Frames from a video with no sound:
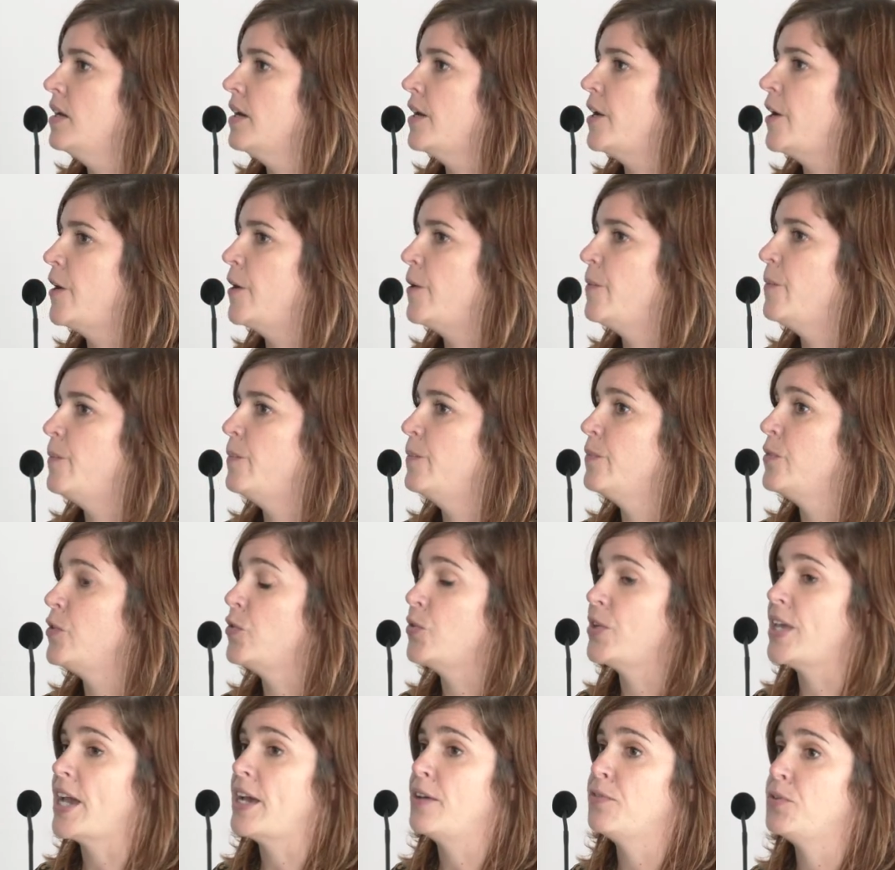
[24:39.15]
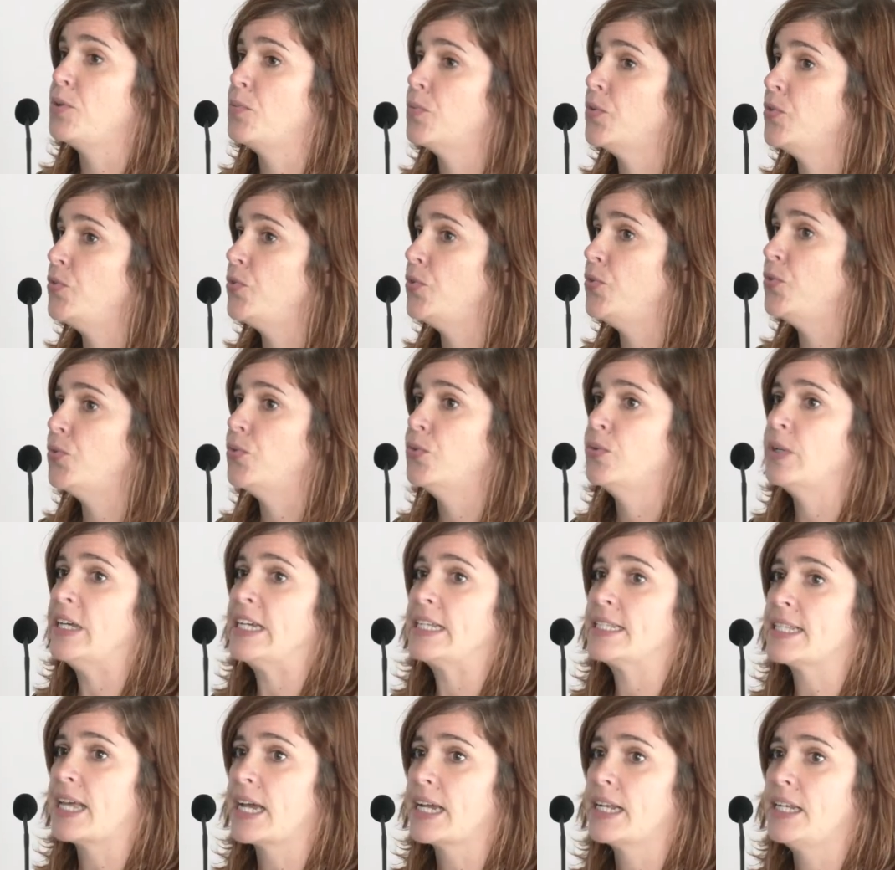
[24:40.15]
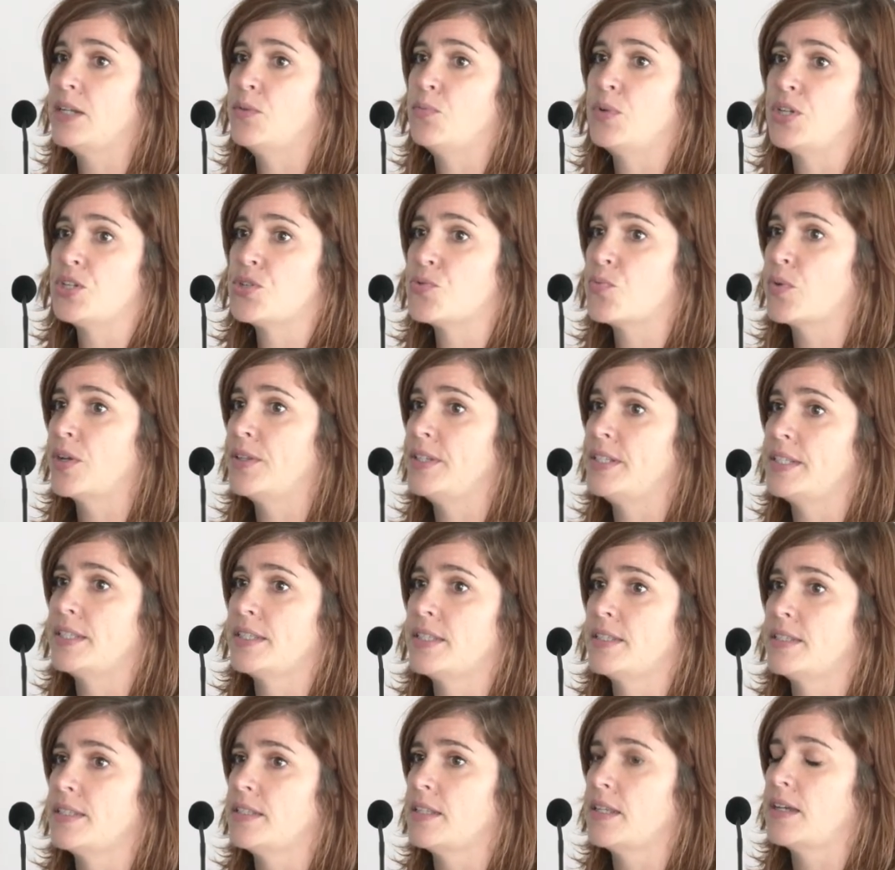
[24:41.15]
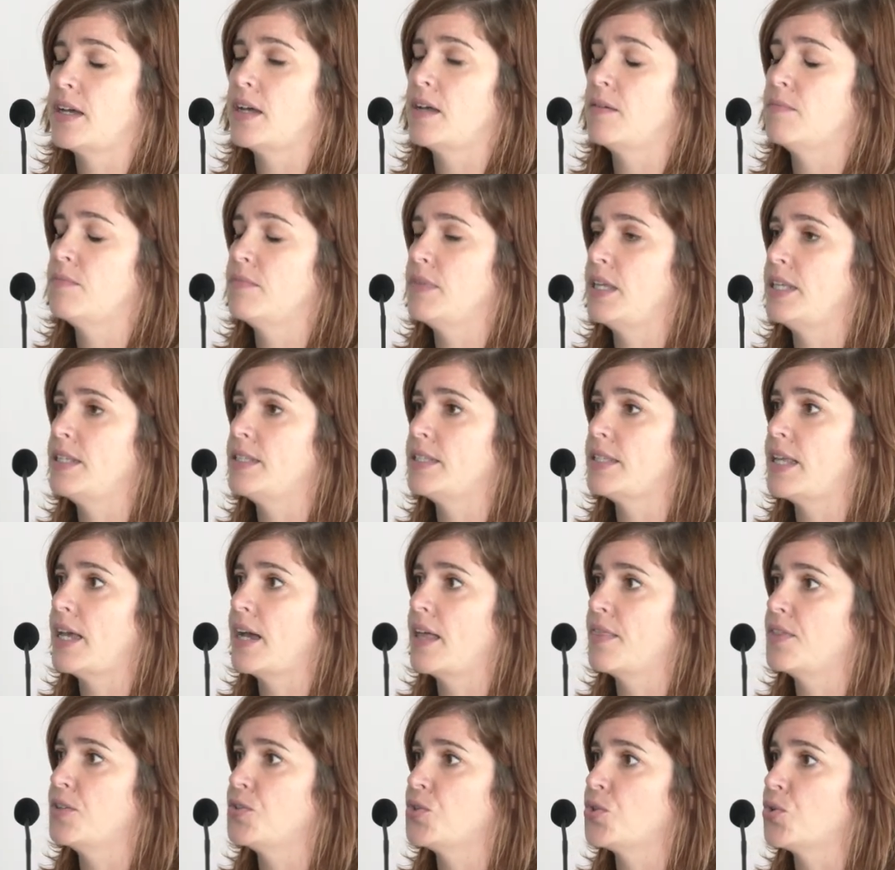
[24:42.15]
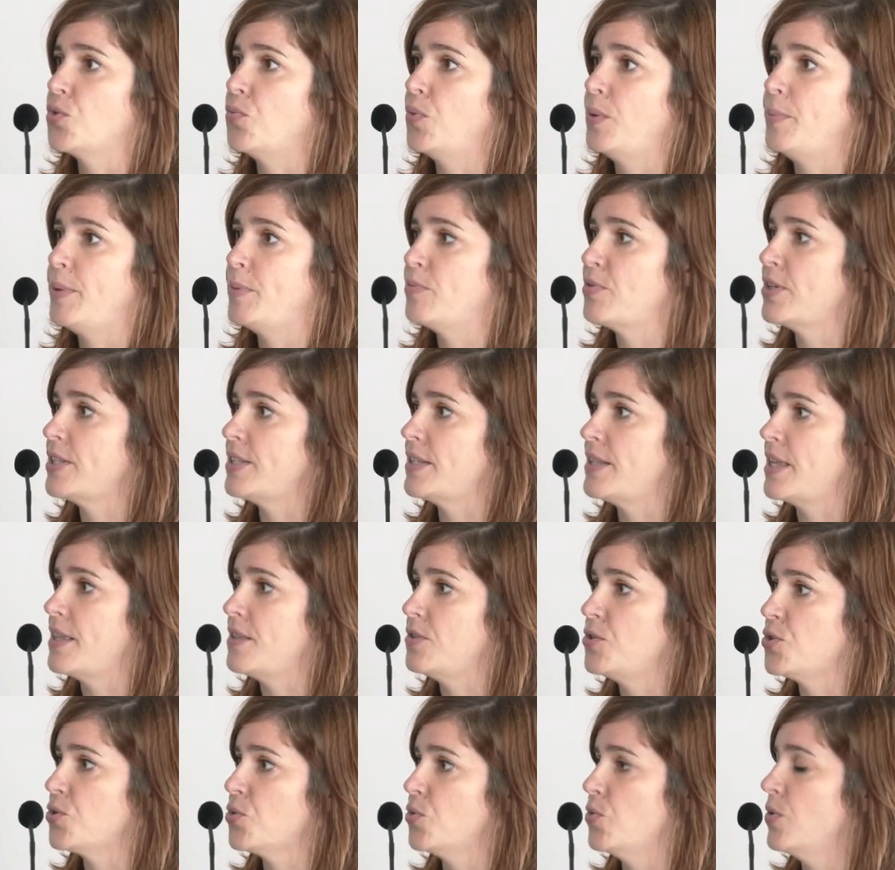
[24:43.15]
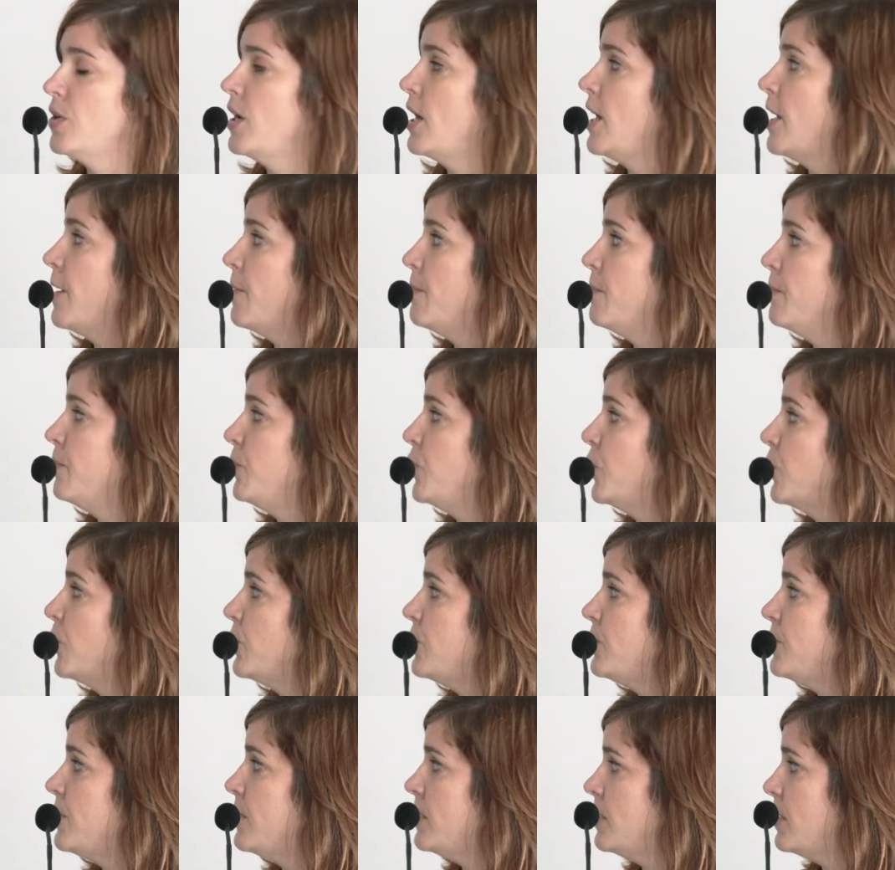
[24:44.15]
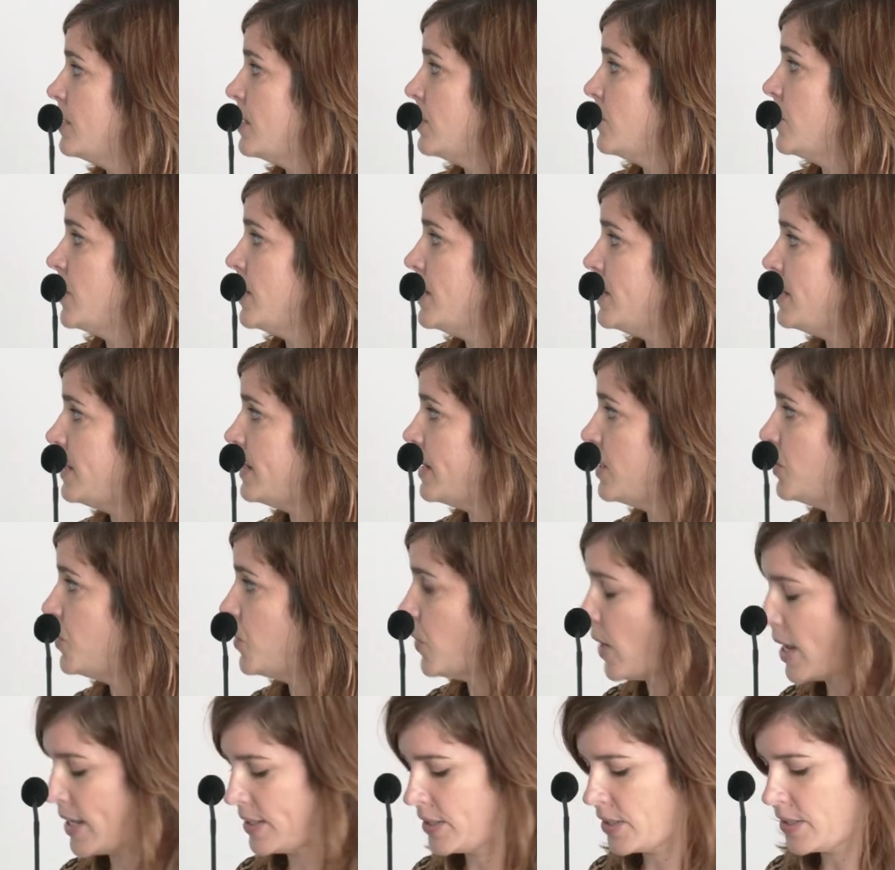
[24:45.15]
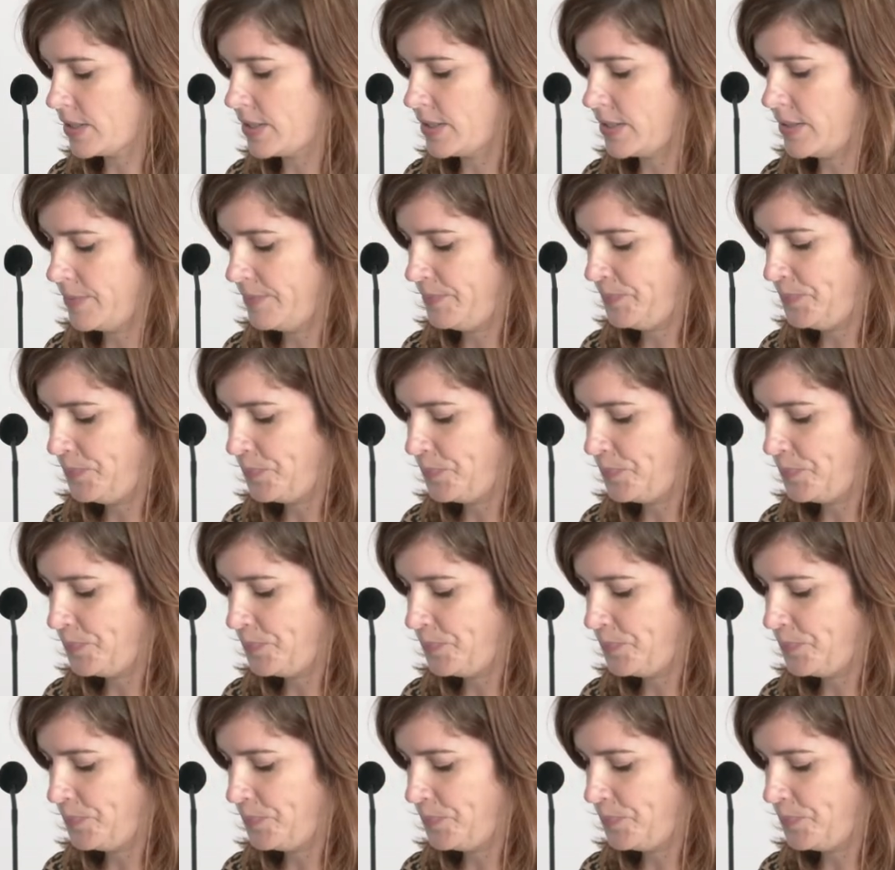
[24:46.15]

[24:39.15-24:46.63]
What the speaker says: If you want to know exactly which one is there at the show, will be present at the show, don't hesitate to ask us.